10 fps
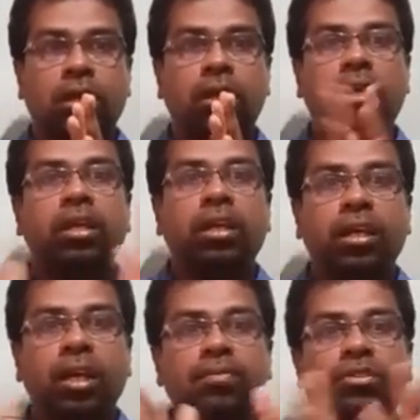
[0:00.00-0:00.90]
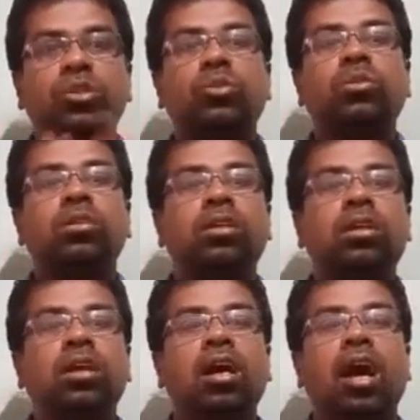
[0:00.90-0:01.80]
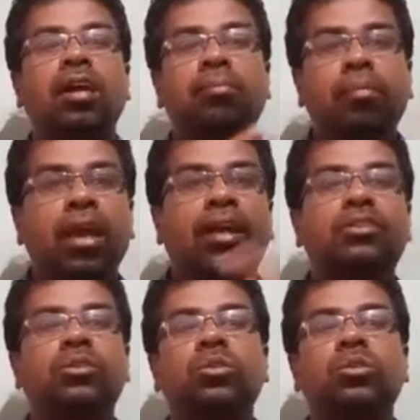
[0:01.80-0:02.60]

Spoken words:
Reading helps you and makes